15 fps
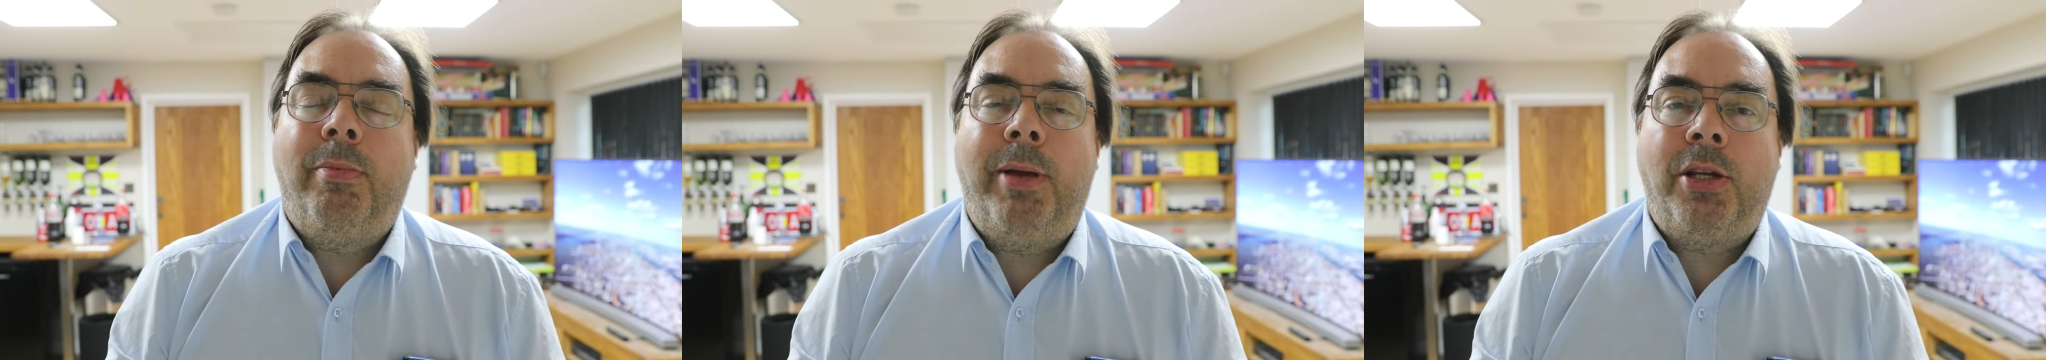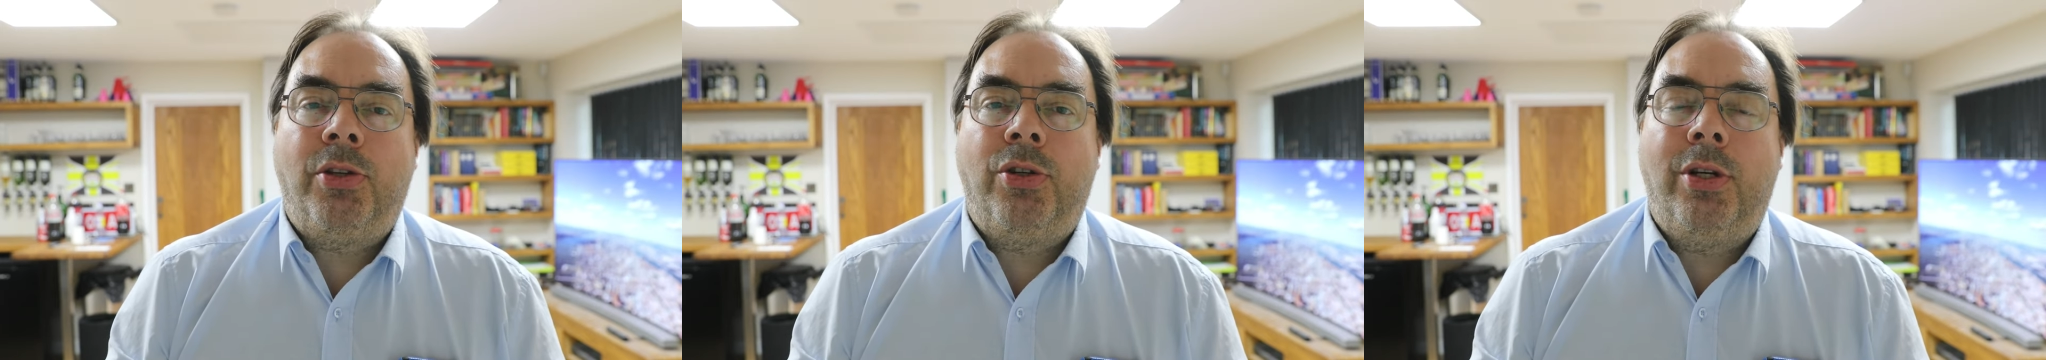the
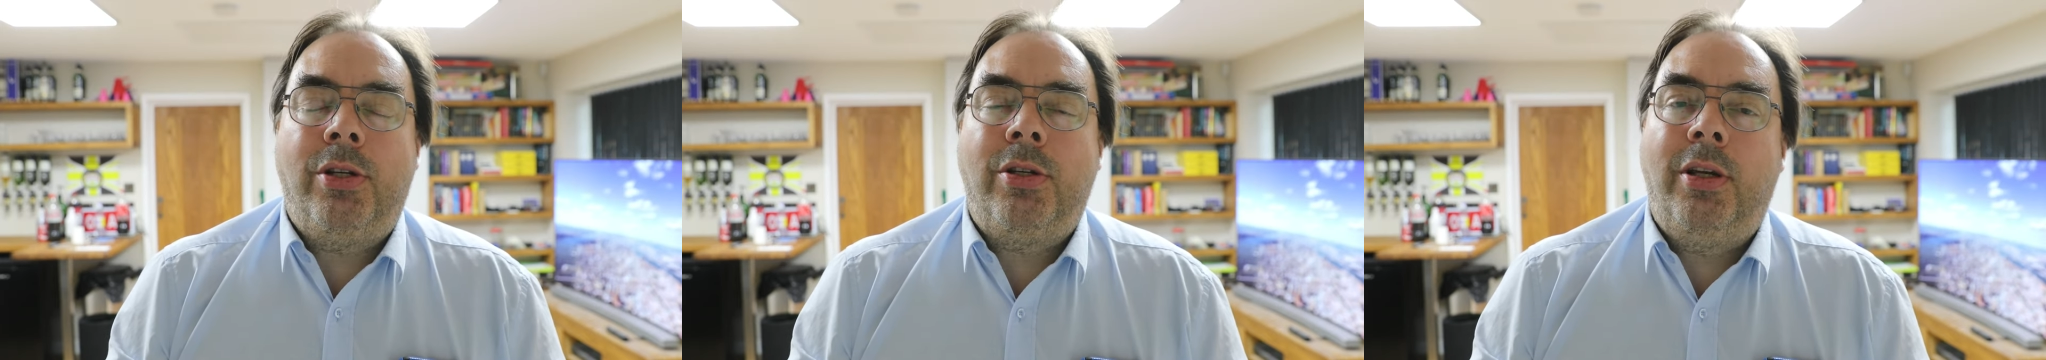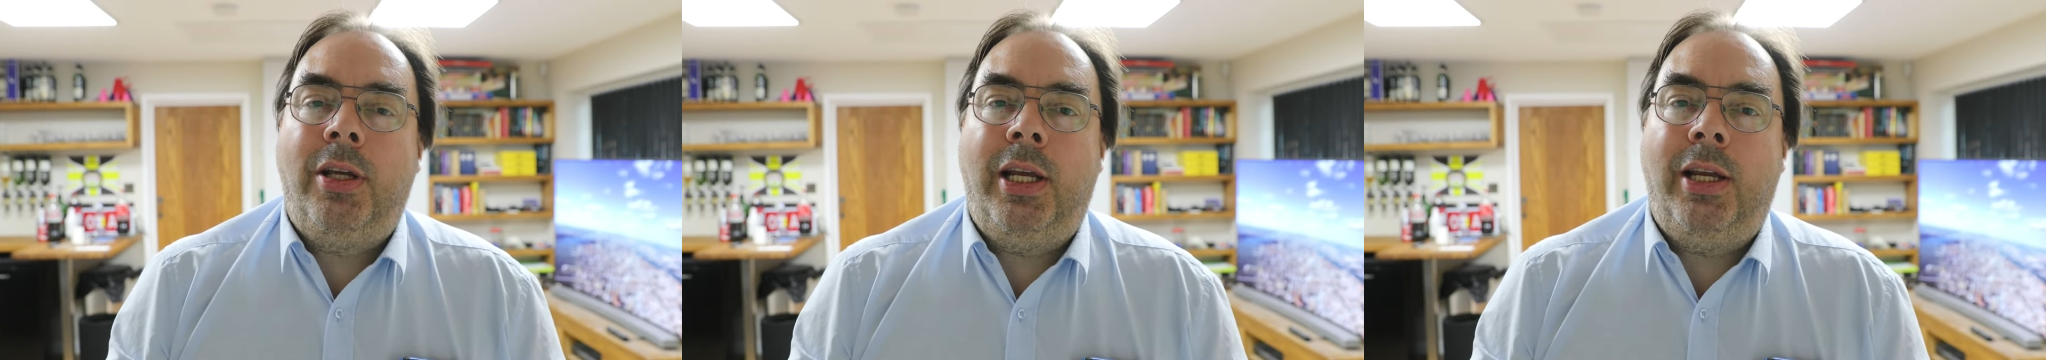
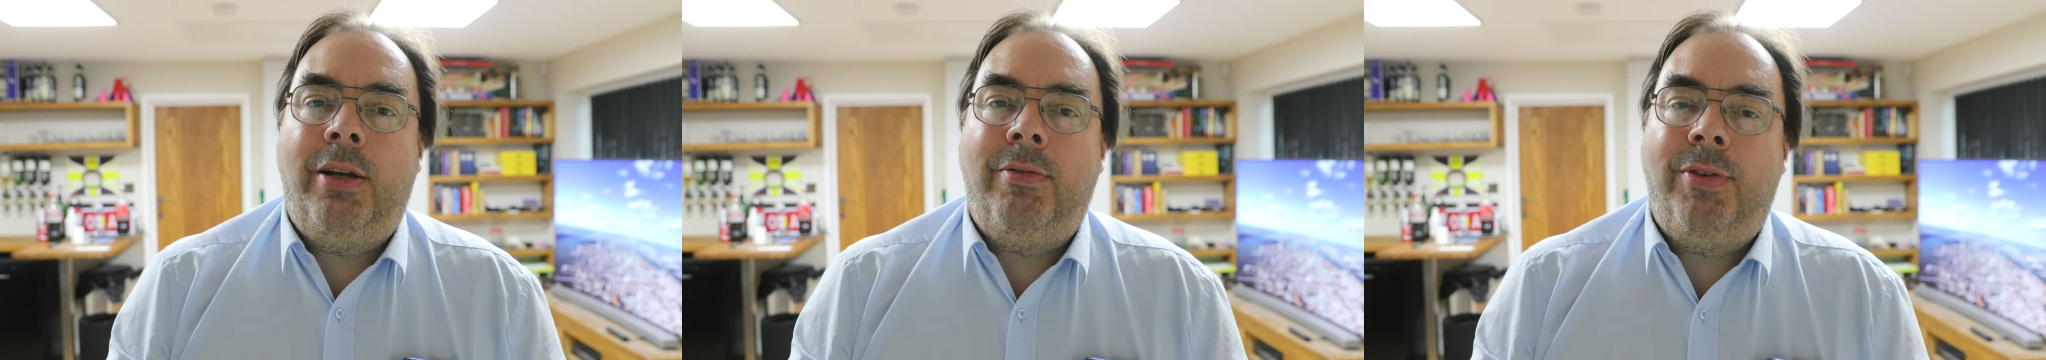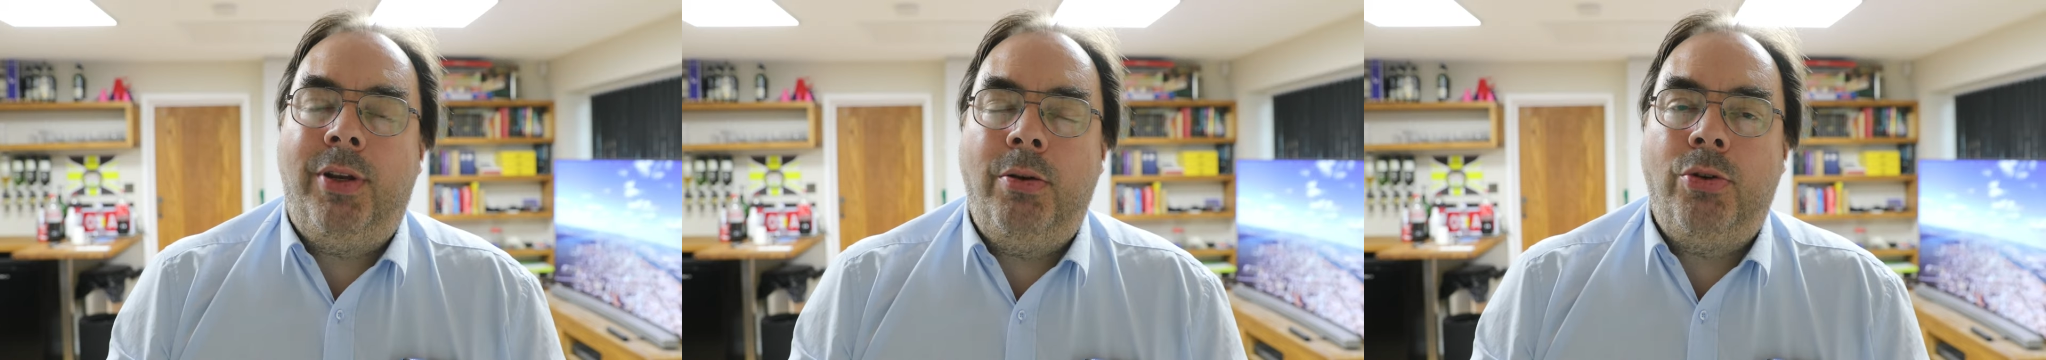messages
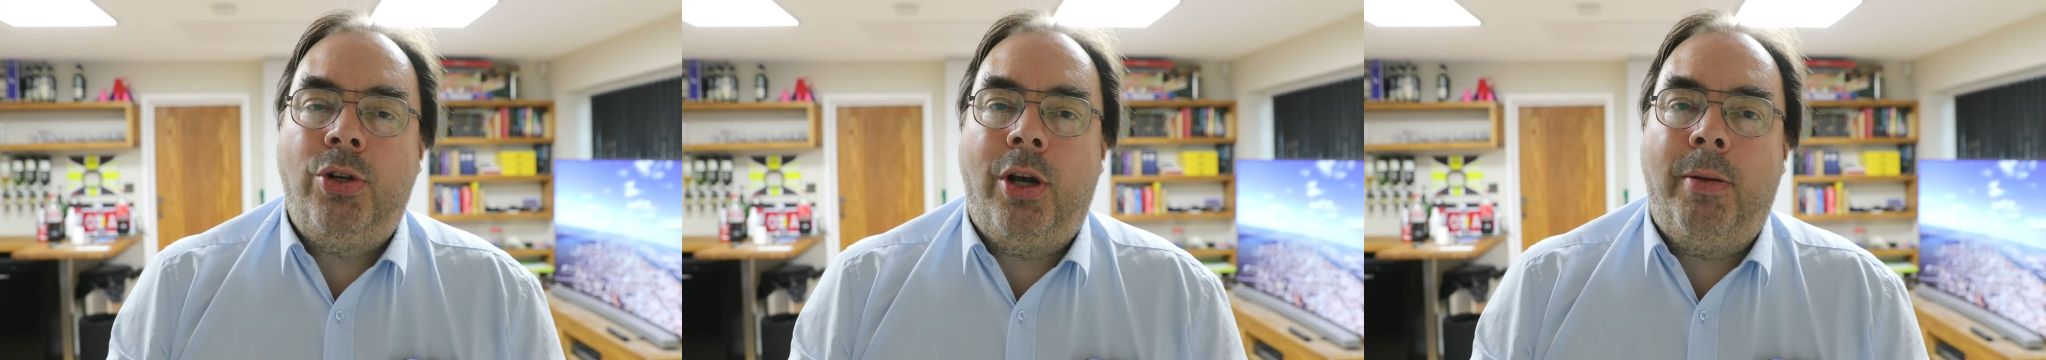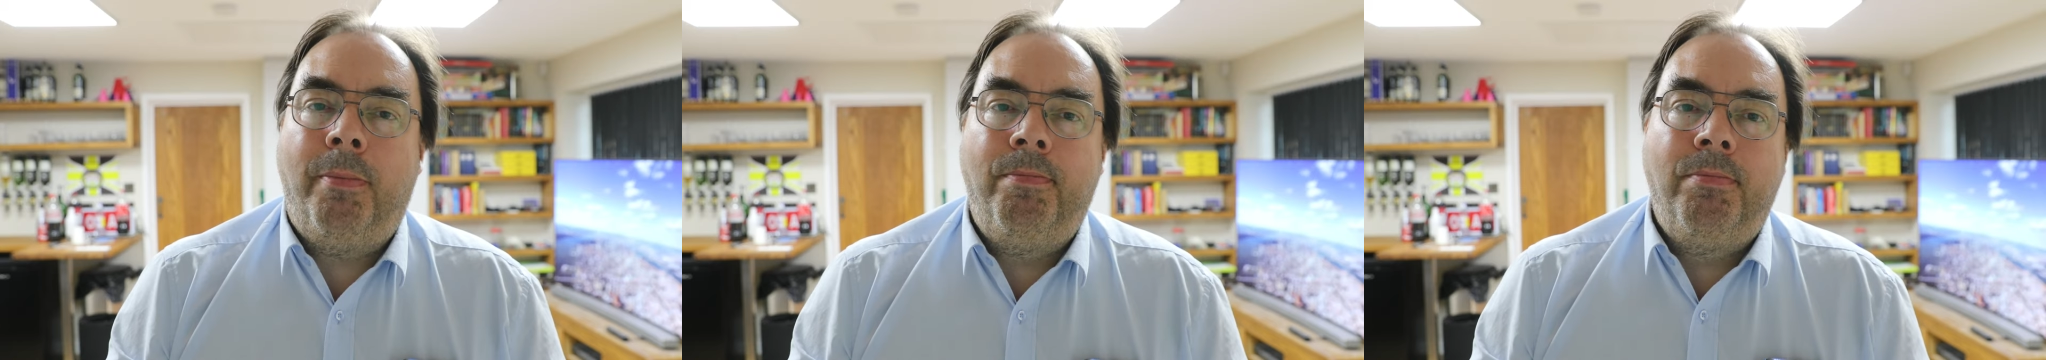in
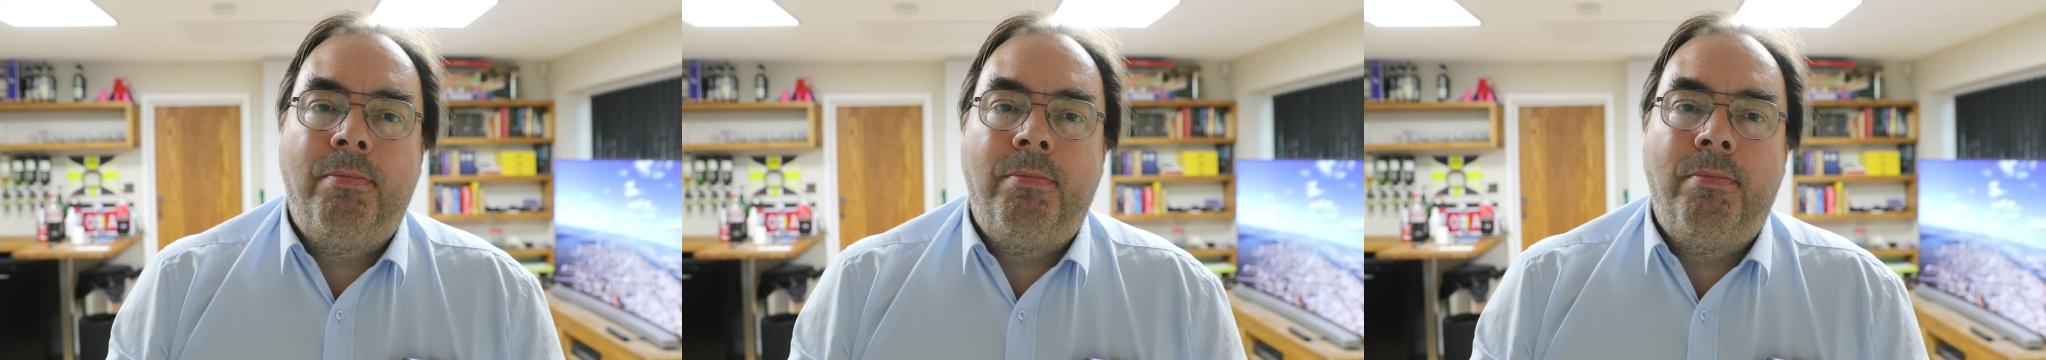future.